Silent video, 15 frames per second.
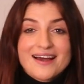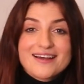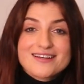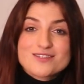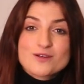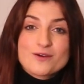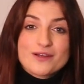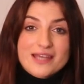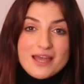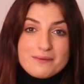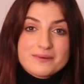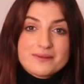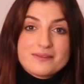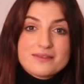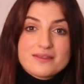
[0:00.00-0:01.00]
I saw a
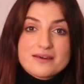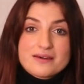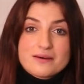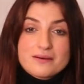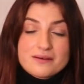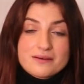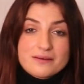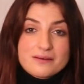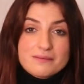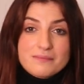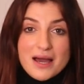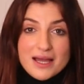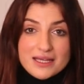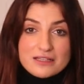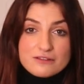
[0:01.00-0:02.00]
gap in the
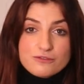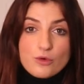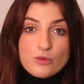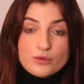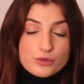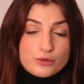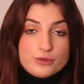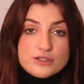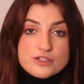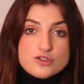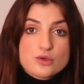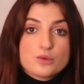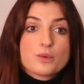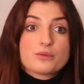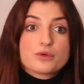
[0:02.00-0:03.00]
market for
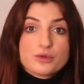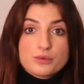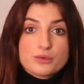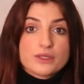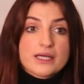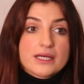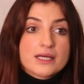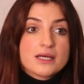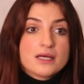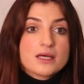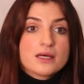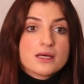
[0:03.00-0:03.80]
recruiters who were recruiting